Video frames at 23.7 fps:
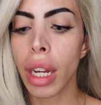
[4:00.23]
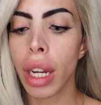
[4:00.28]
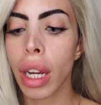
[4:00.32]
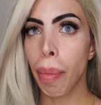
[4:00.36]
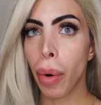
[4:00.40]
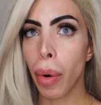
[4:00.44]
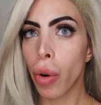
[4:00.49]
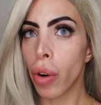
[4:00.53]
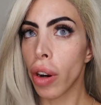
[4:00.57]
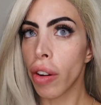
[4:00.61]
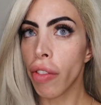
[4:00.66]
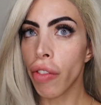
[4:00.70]
a
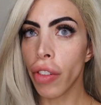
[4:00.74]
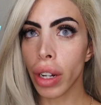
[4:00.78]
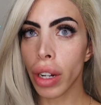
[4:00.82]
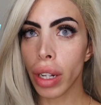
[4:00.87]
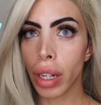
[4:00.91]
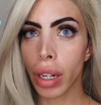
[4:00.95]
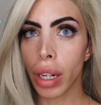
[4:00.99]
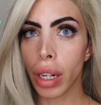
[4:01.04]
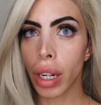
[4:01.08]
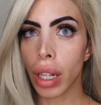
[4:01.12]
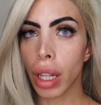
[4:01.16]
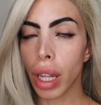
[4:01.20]
pore
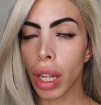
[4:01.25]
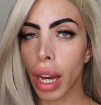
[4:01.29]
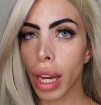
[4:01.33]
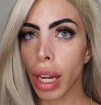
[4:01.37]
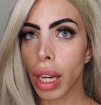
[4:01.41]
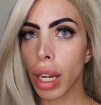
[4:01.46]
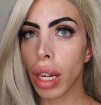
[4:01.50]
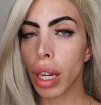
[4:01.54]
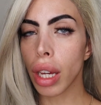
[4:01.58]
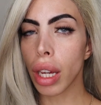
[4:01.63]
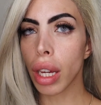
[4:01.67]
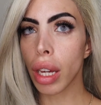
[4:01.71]
filler,
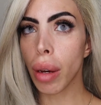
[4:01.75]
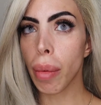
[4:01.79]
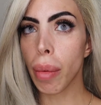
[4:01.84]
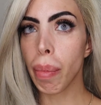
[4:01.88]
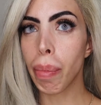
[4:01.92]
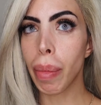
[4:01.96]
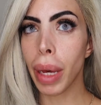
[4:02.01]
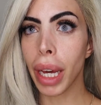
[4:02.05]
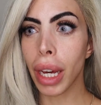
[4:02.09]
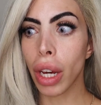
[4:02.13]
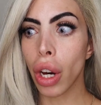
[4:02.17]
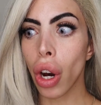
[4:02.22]
like,
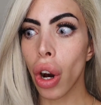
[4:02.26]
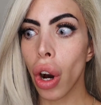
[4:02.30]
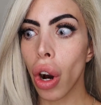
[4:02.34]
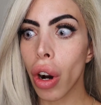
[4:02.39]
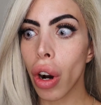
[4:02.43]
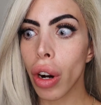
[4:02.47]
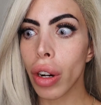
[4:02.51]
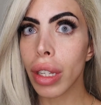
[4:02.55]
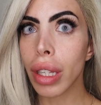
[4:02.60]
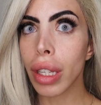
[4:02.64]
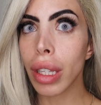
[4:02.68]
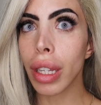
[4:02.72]

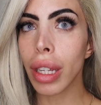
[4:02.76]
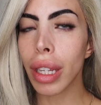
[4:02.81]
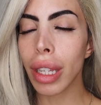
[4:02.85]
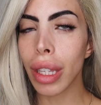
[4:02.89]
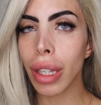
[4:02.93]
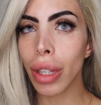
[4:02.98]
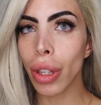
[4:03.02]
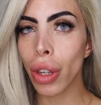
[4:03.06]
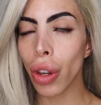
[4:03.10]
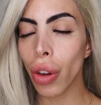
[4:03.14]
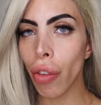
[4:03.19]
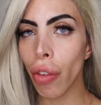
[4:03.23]
because
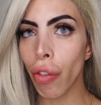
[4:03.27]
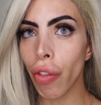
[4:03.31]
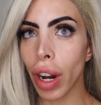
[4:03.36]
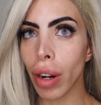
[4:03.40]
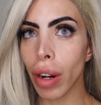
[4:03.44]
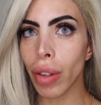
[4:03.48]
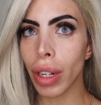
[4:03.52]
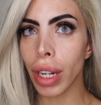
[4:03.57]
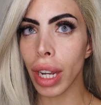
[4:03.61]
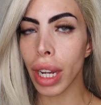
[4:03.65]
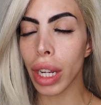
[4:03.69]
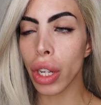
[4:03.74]
this new
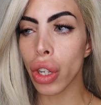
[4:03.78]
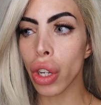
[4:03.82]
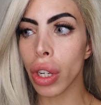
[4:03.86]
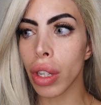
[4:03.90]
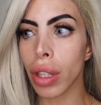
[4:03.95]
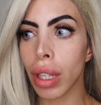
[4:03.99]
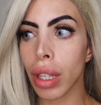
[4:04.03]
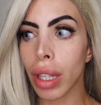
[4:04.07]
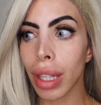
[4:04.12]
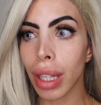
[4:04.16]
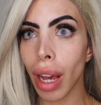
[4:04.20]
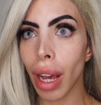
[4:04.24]

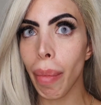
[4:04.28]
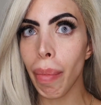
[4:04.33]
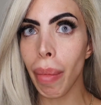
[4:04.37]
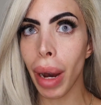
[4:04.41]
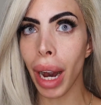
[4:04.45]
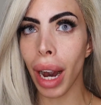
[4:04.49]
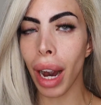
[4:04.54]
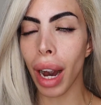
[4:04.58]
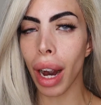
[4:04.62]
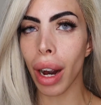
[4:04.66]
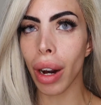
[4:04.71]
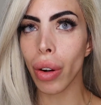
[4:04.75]
foundation
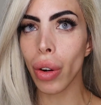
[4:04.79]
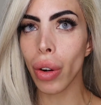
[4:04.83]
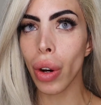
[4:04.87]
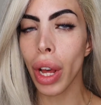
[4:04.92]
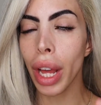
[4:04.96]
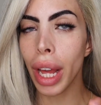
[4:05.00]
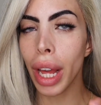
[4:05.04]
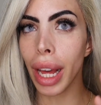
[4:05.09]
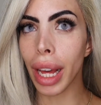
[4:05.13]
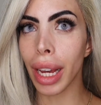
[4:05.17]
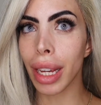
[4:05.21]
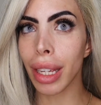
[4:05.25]
somehow
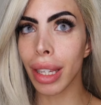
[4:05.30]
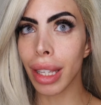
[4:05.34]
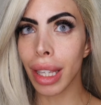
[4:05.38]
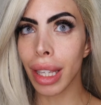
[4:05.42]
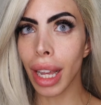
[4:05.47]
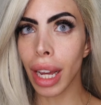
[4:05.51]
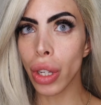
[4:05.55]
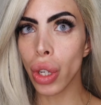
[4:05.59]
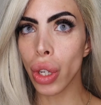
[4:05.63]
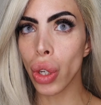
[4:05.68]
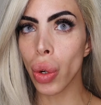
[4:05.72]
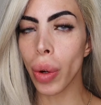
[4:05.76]

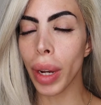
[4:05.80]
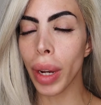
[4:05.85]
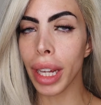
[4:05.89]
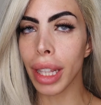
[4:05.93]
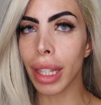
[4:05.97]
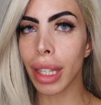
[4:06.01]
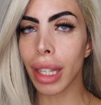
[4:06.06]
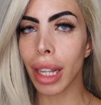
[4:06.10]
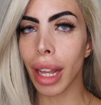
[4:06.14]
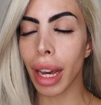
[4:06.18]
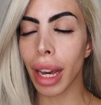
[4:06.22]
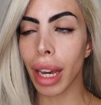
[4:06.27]

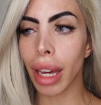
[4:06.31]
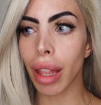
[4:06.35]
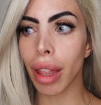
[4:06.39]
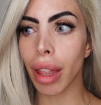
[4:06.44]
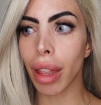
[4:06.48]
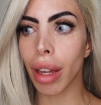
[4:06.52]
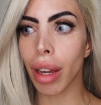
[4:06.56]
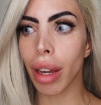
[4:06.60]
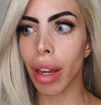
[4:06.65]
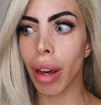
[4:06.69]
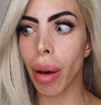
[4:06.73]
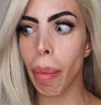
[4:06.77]
accentuates like
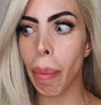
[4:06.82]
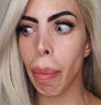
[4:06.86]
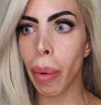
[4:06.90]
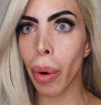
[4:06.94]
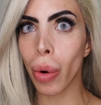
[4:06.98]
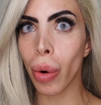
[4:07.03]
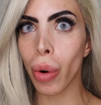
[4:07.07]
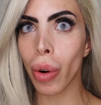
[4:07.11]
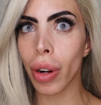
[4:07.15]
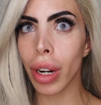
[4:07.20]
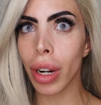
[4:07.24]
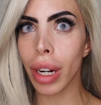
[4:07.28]
the
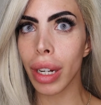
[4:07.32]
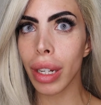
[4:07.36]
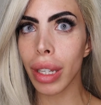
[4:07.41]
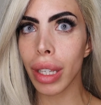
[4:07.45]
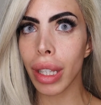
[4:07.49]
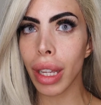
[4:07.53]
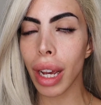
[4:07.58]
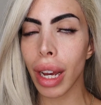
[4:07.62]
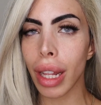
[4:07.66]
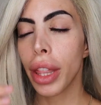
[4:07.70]
pores.